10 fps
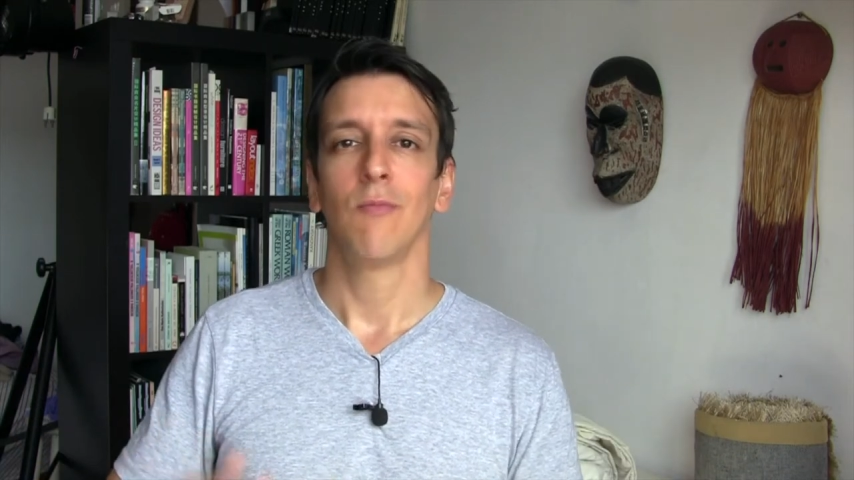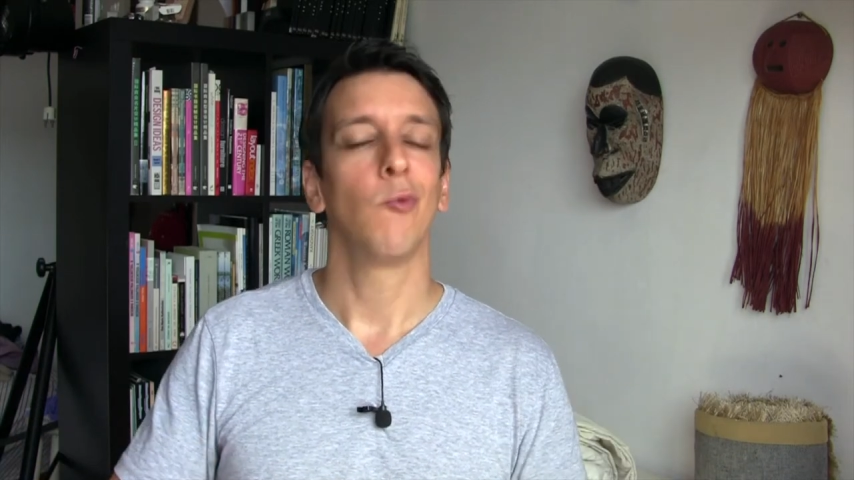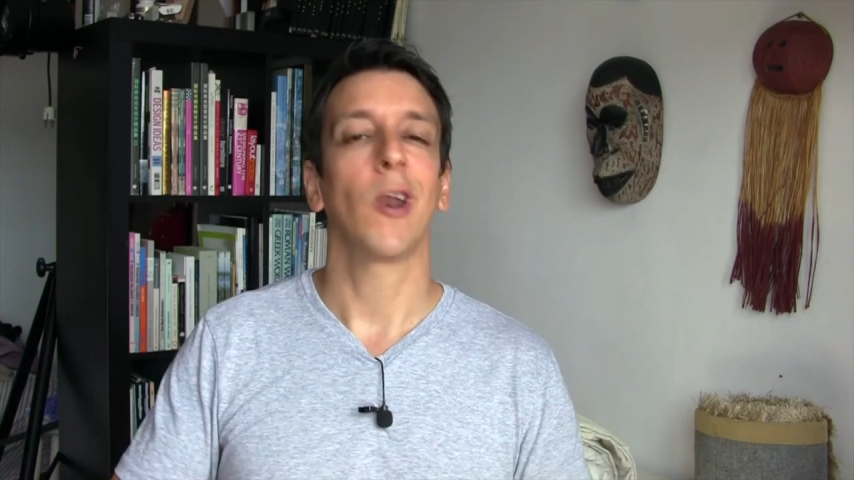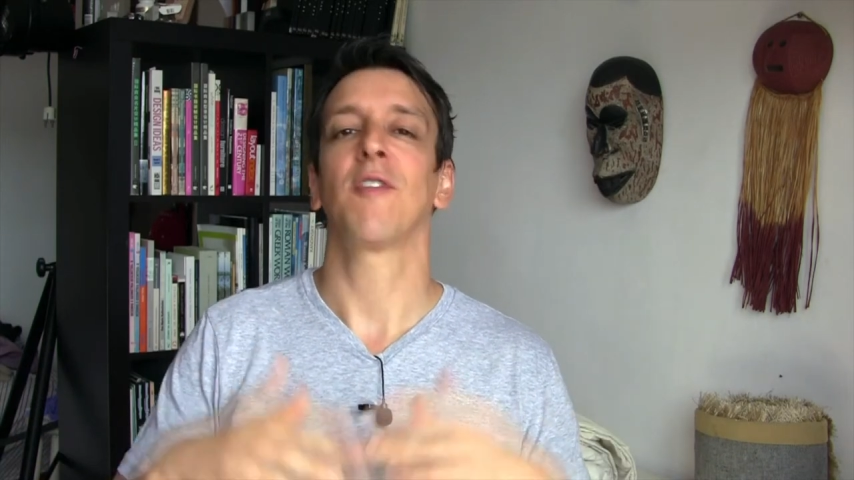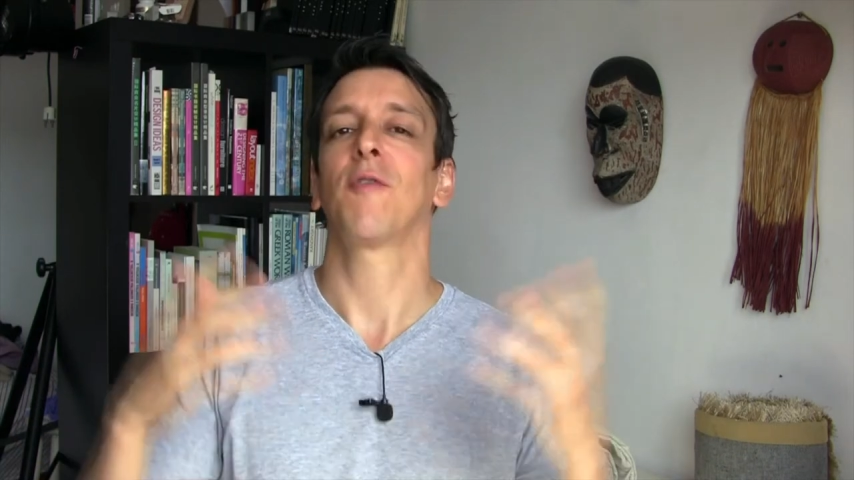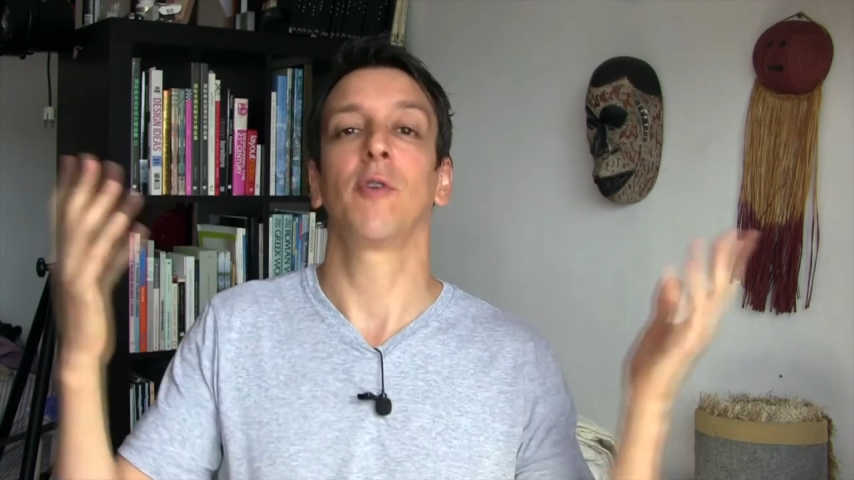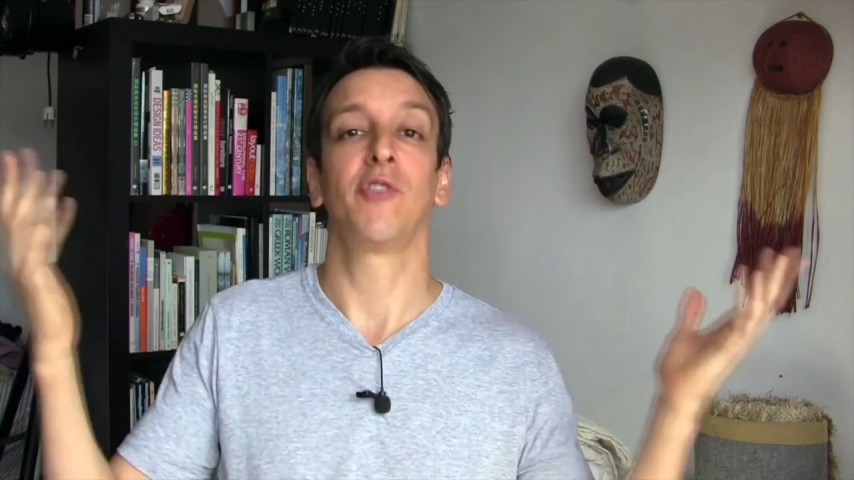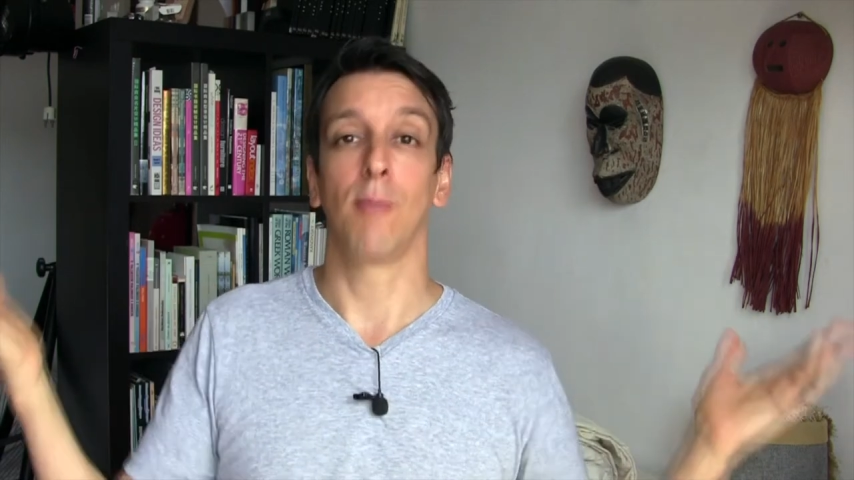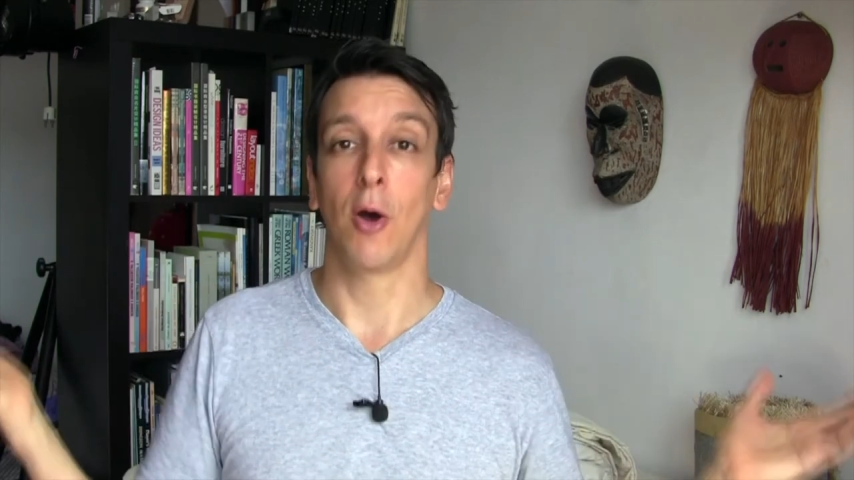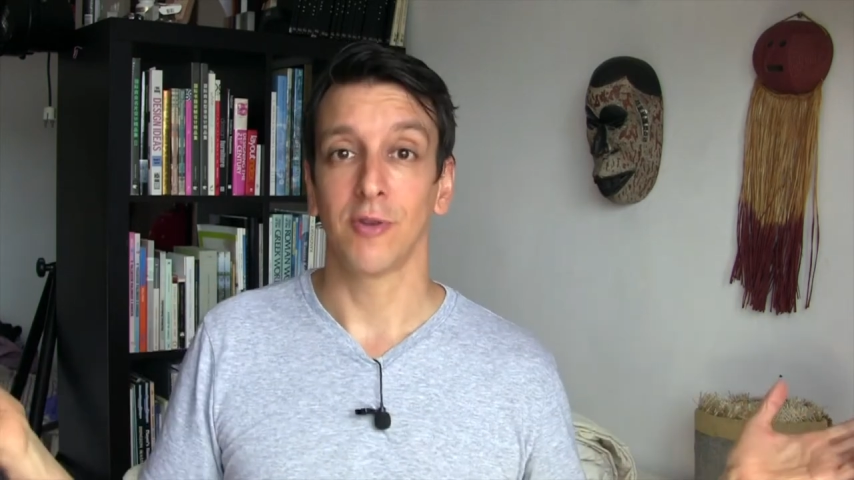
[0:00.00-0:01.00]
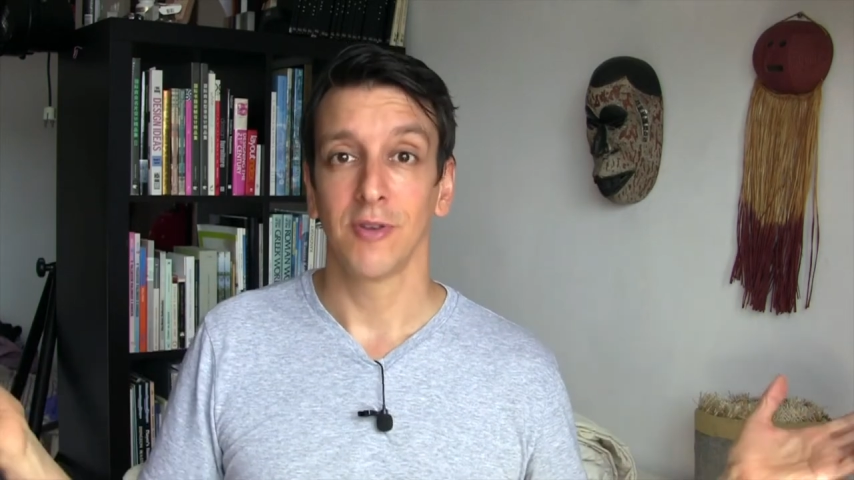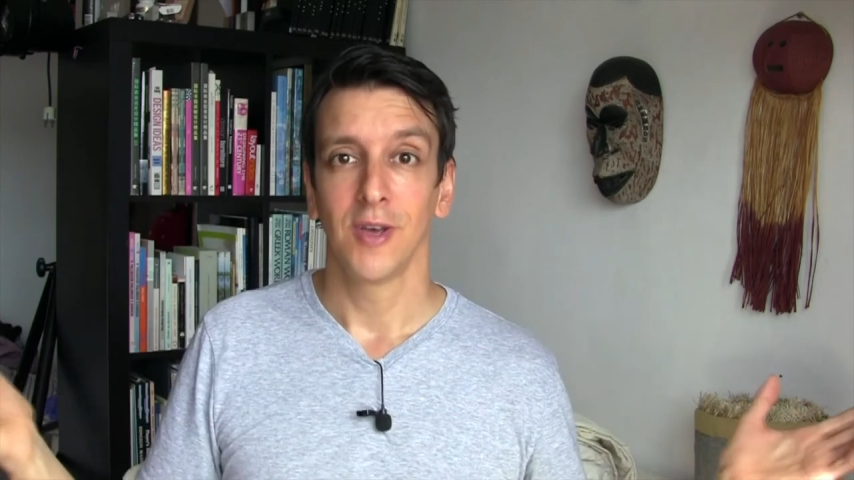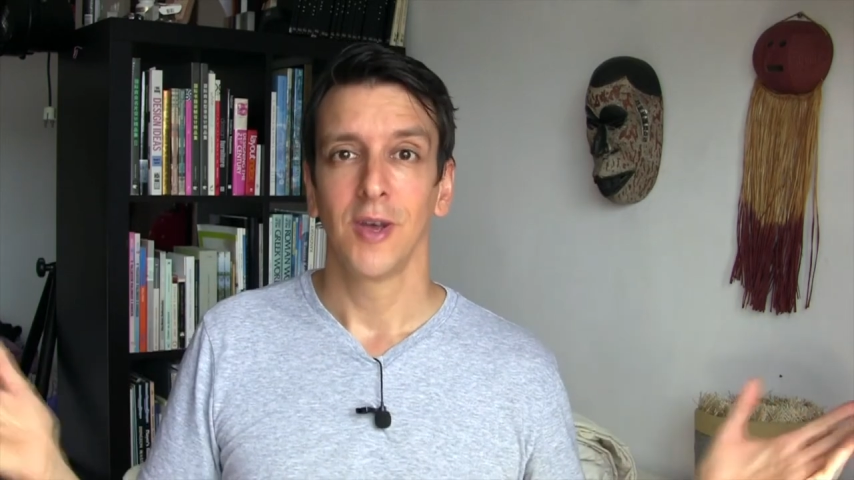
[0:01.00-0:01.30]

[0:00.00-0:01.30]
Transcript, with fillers: whatever floats your boat.